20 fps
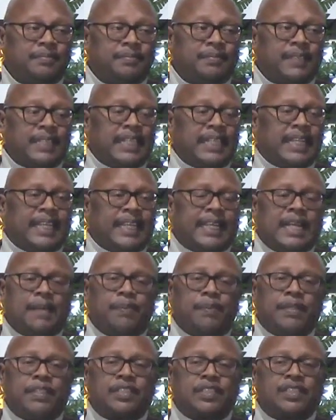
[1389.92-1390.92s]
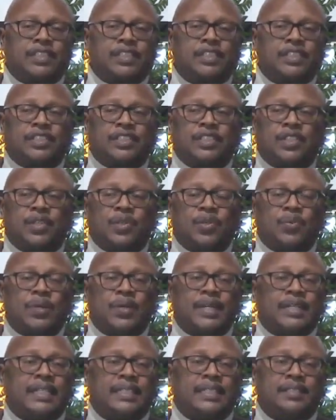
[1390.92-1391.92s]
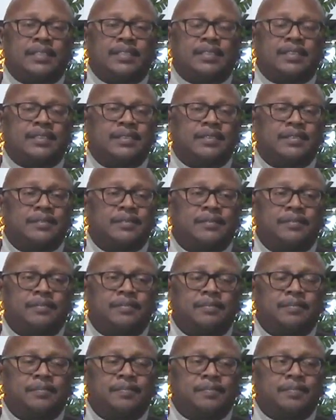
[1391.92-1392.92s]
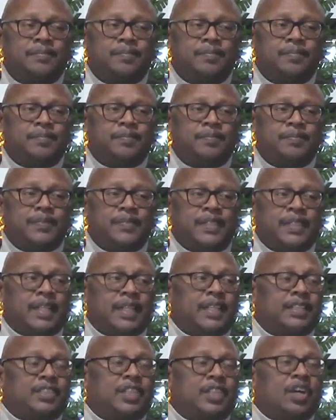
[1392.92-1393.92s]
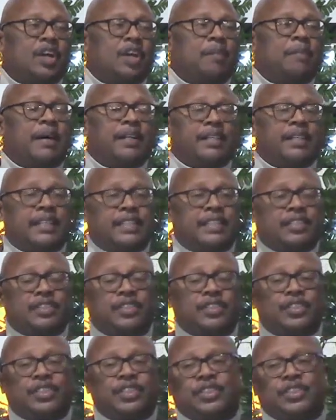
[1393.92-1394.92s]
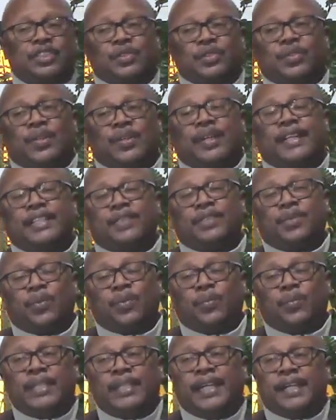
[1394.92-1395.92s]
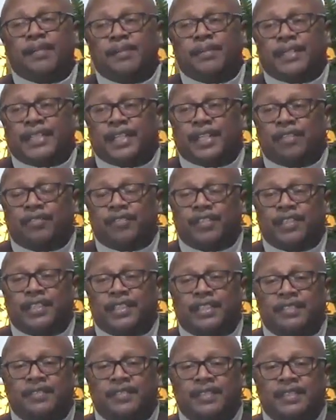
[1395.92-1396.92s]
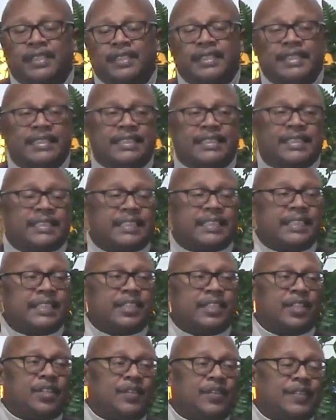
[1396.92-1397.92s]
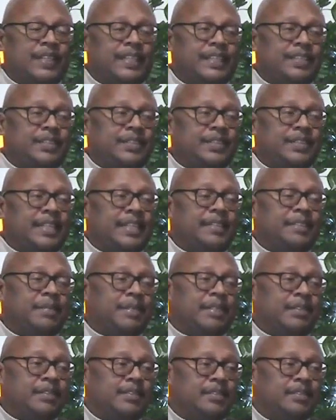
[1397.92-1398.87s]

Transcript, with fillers: And it can happen in such subtle ways. Now let's talk about us, the Church of Christ. What we got to be careful of is this thing called entertainment.